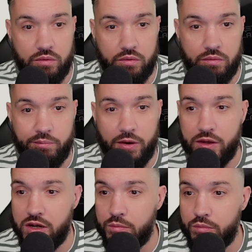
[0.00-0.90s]
by the
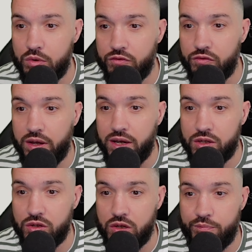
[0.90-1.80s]
number of likes on a
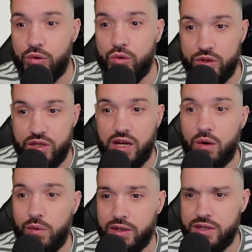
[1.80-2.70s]
post. Yeah, we
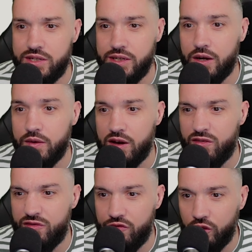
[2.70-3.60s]
can see how that
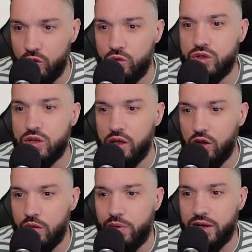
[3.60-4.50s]
flows a lot
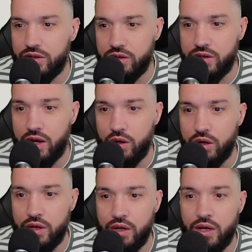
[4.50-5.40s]
better now.
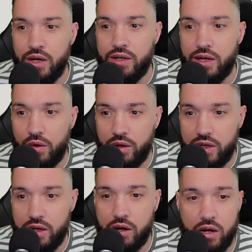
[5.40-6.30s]
Now
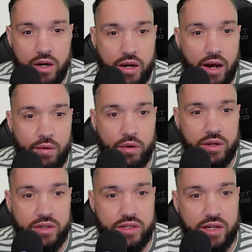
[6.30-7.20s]
here, I'm going to
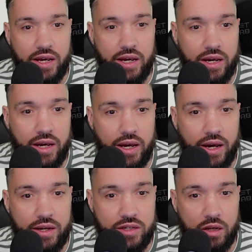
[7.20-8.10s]
say it's
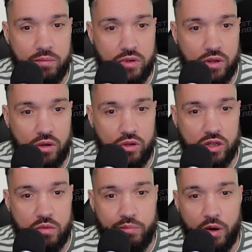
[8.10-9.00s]
up to you, doesn't
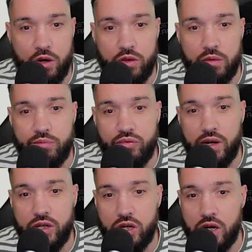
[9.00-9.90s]
bow to the
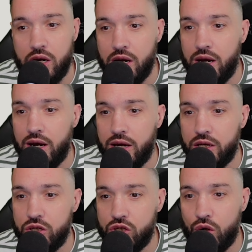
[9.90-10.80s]
pressure, and
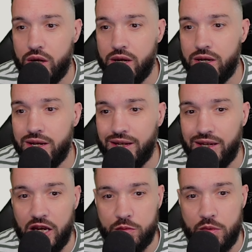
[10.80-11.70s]
join an
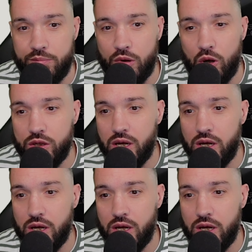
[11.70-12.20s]
engagement pod.